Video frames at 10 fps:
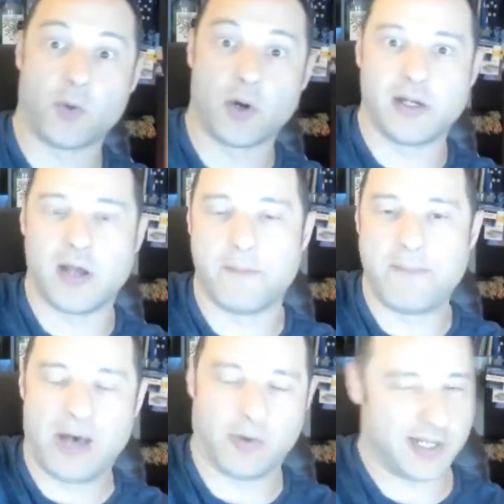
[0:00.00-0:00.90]
for a
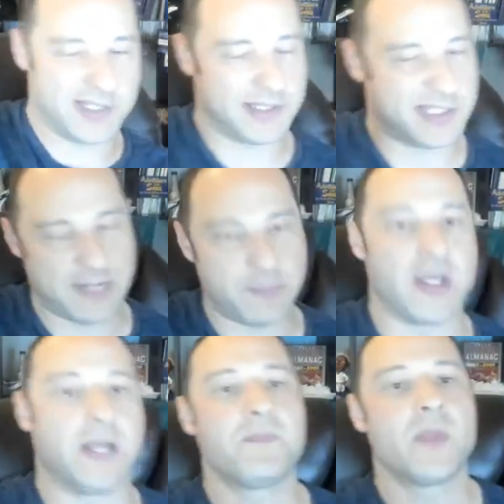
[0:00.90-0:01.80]
balcony. It's not the same
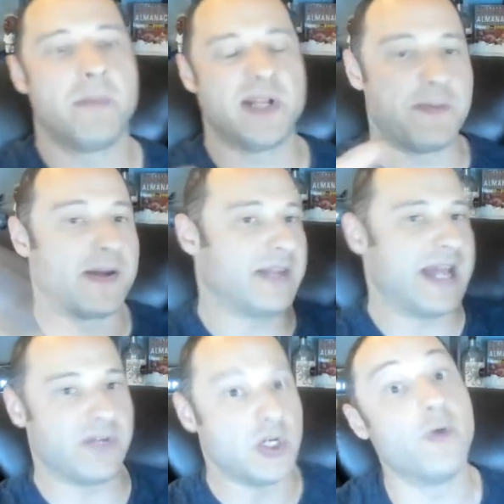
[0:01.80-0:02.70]
thing, but it's better than
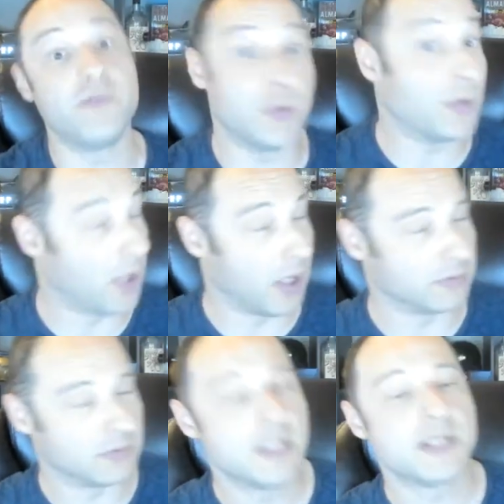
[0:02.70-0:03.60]
having no view at
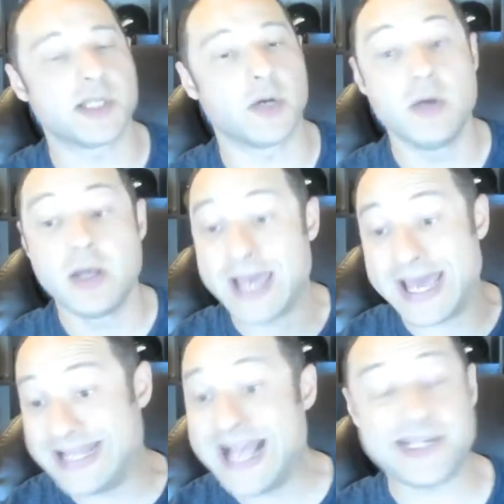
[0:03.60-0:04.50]
all. So,
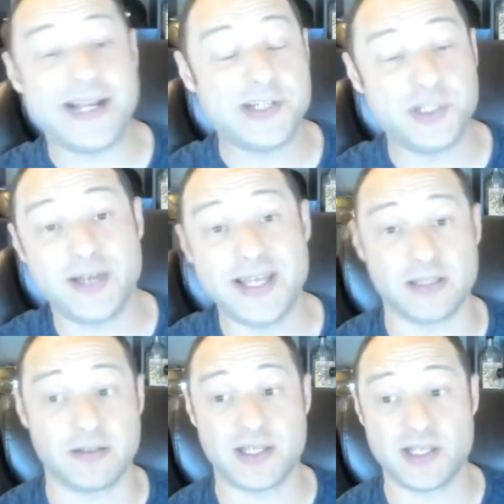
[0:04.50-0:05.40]
and yes, I actually like
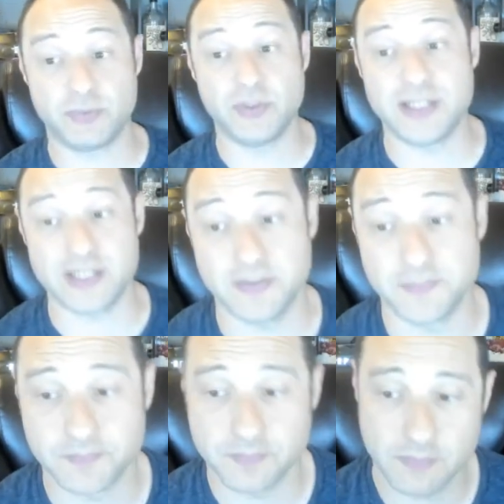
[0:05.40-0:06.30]
it. I think it's really neat.
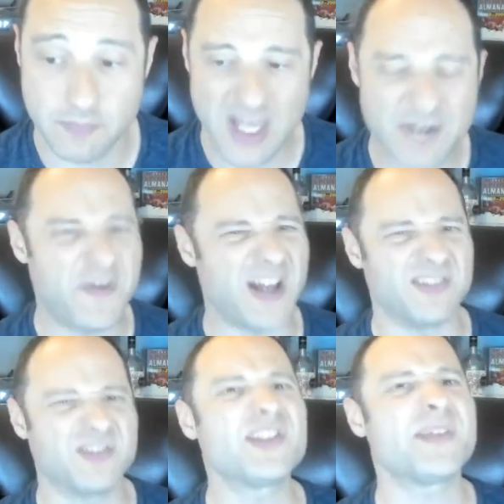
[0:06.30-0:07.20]
Kind of fun.
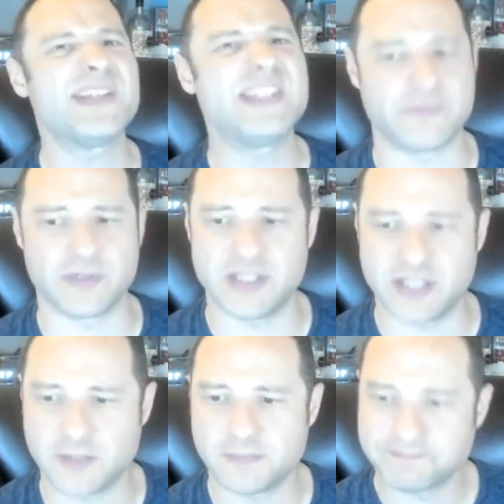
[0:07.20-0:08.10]
It's a little something different, you
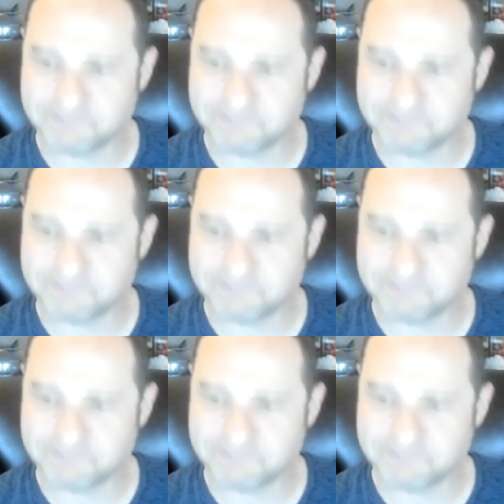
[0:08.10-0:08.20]
know?